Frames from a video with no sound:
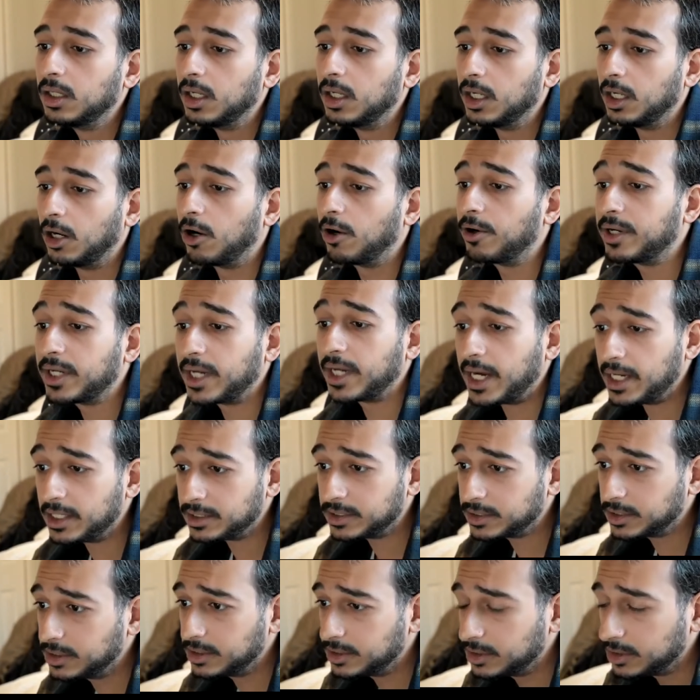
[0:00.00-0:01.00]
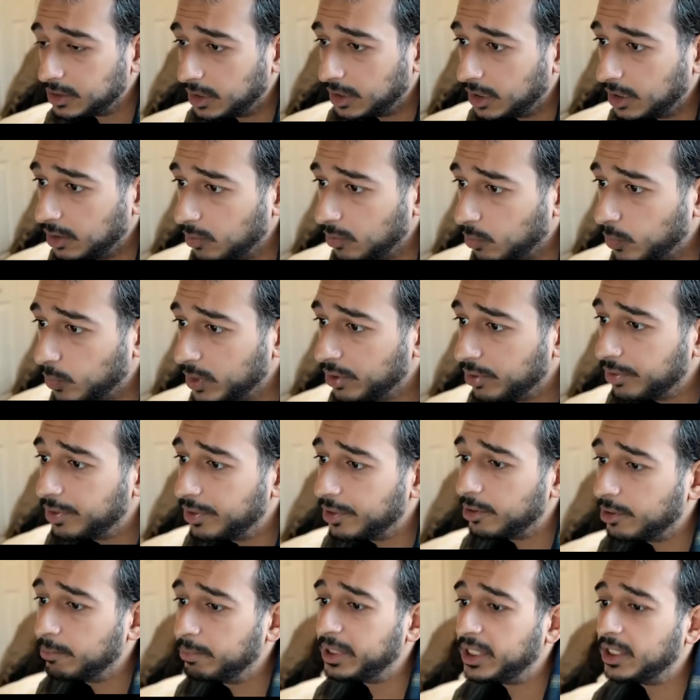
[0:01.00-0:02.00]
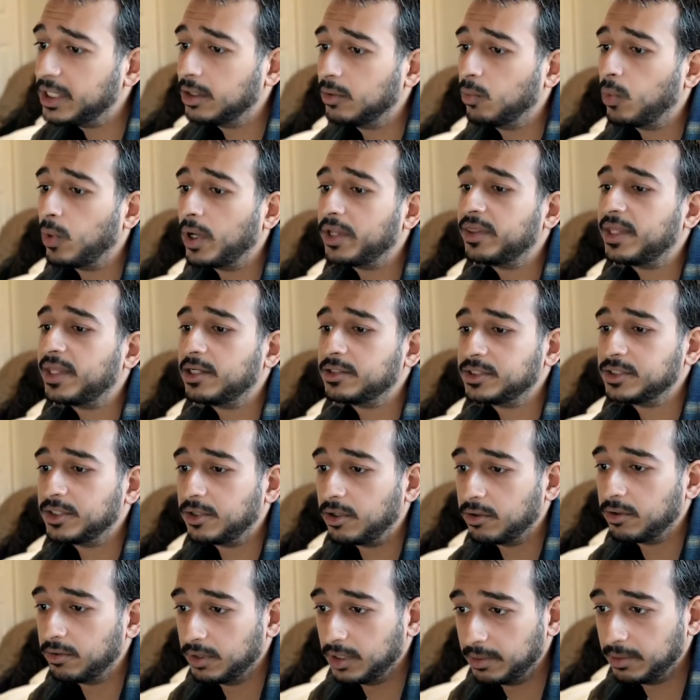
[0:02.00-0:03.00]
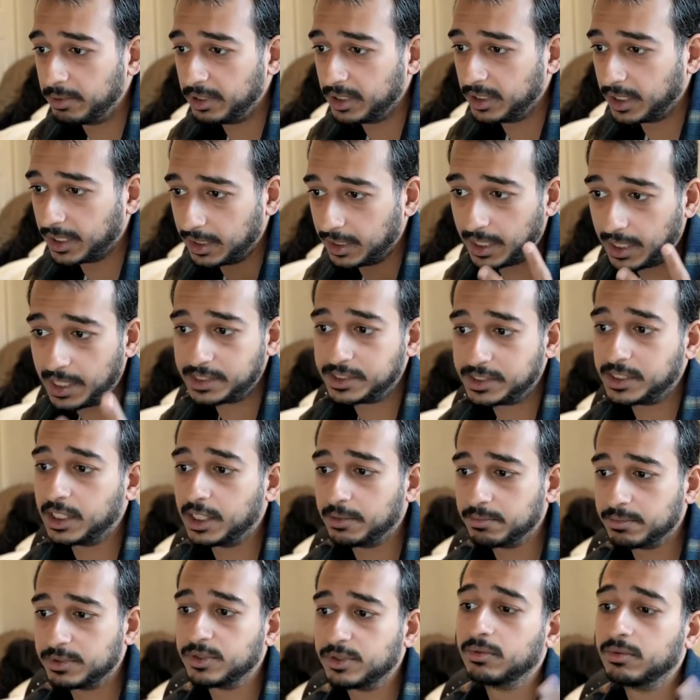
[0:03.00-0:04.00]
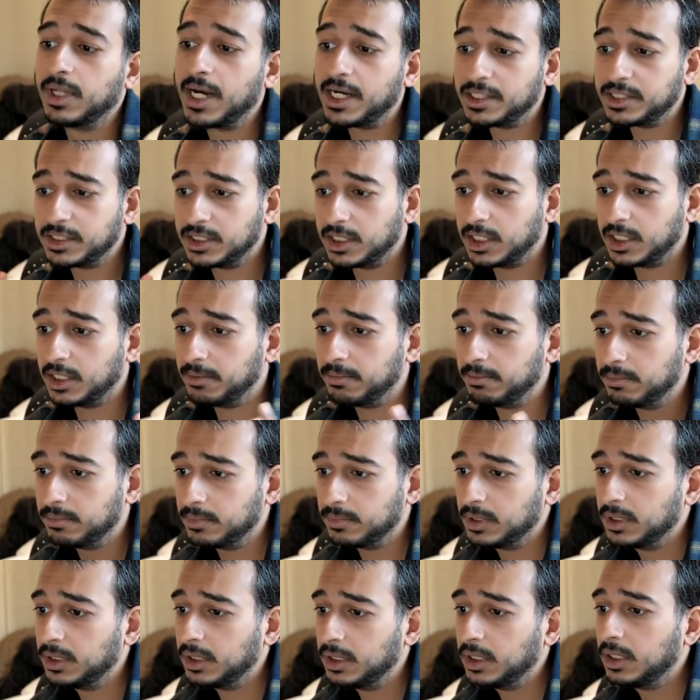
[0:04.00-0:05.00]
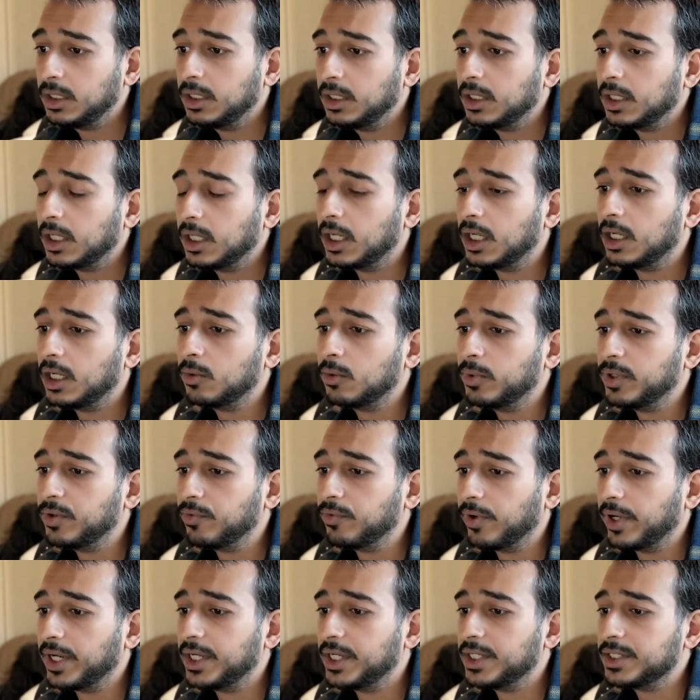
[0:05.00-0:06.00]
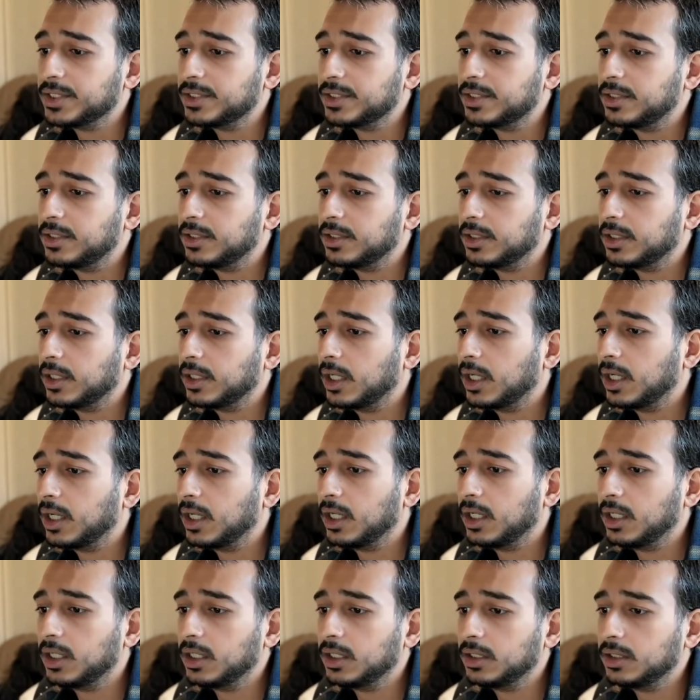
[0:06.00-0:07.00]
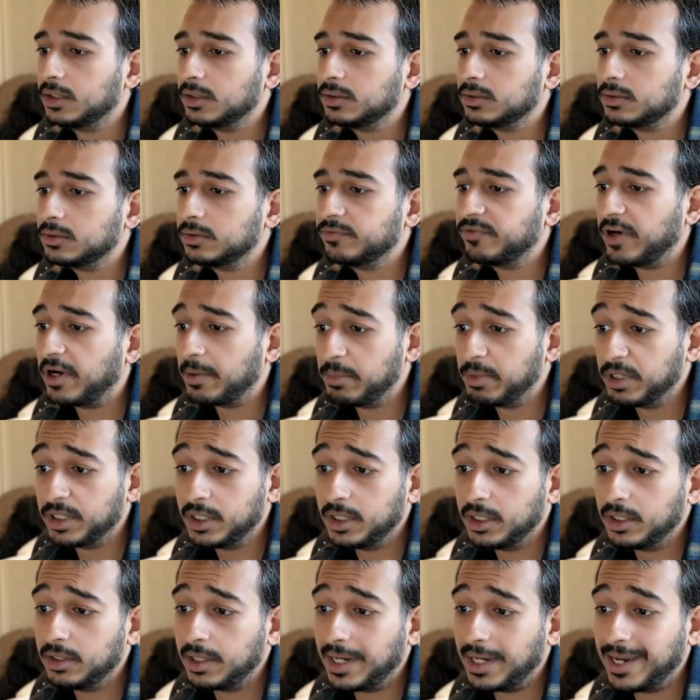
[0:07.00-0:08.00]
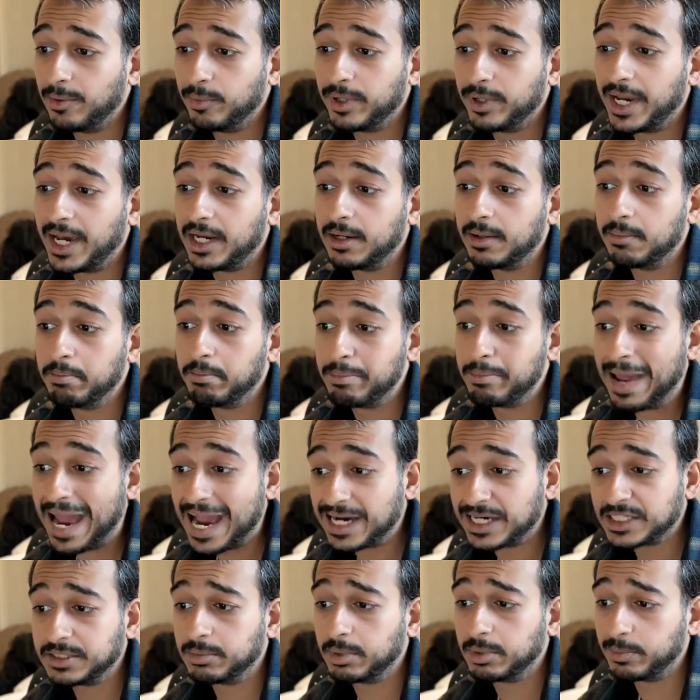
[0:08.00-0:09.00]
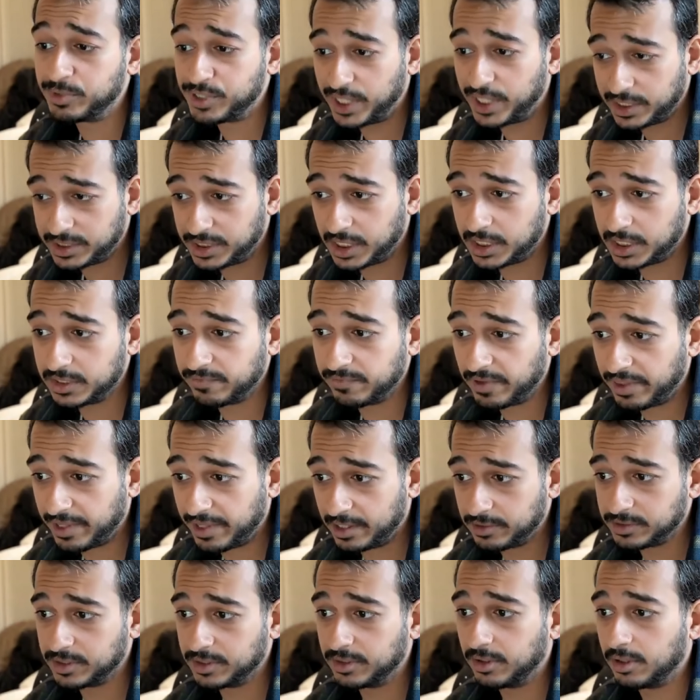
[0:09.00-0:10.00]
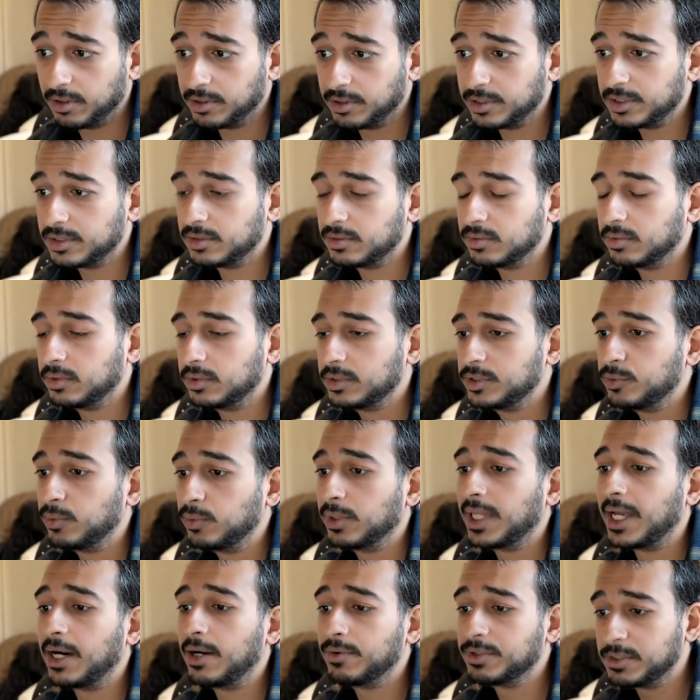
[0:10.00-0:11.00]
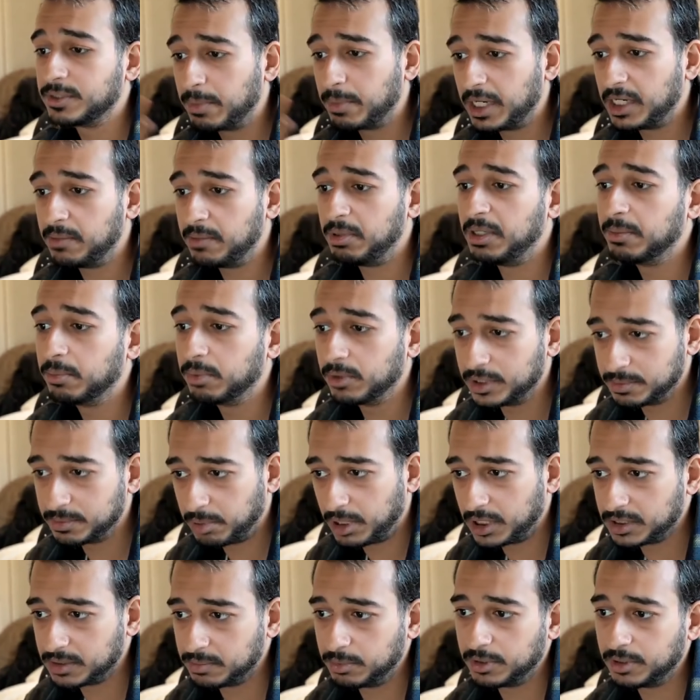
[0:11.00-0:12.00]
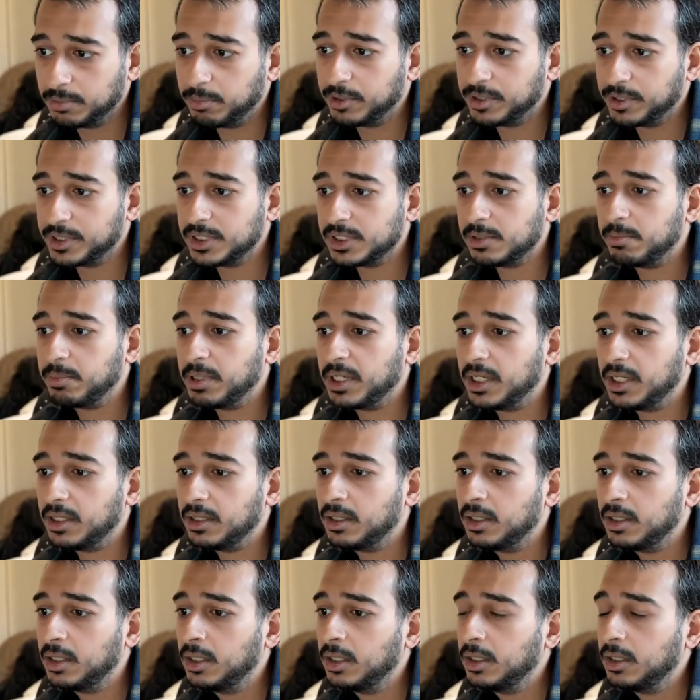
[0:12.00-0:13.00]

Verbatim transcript: Uh, Hardik asks, uh, will there be a one thousand dollar limit like last time? So last time uh, we raised uh, five million, and we had a maximum check size of a thousand dollars to allow as many people as possible to participate.